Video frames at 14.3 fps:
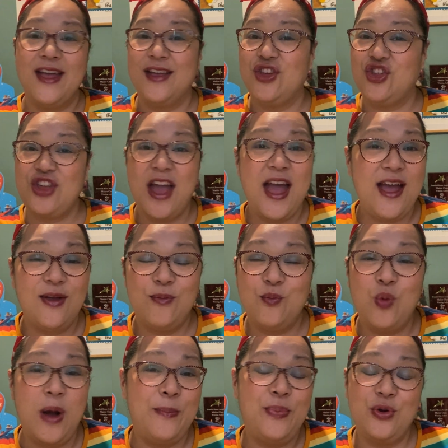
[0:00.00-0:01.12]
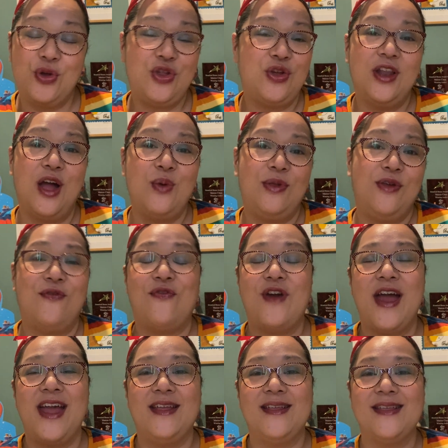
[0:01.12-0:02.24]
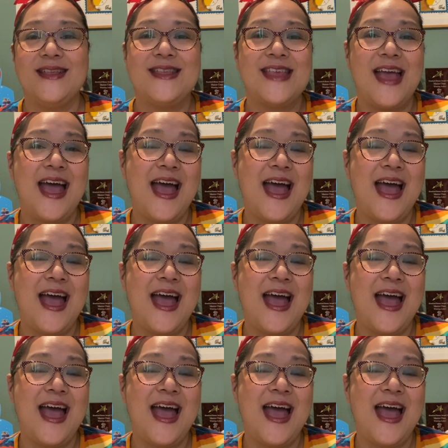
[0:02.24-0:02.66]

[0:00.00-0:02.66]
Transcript: Share what books you like with your friends.